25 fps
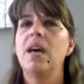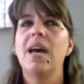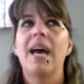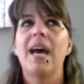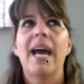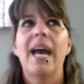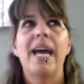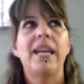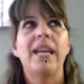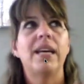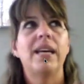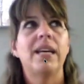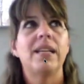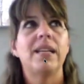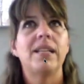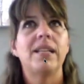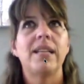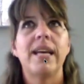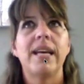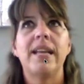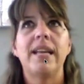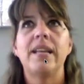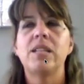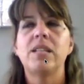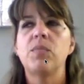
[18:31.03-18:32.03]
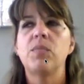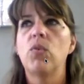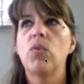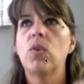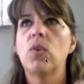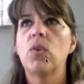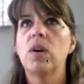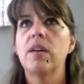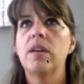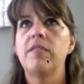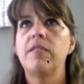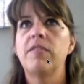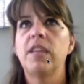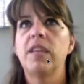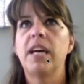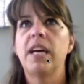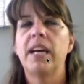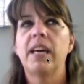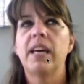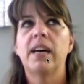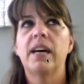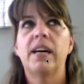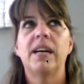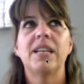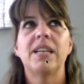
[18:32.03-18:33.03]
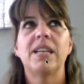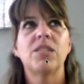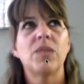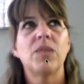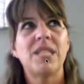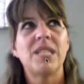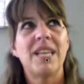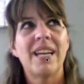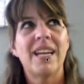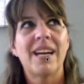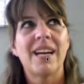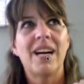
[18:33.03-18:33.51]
And it's more of like, so it's not a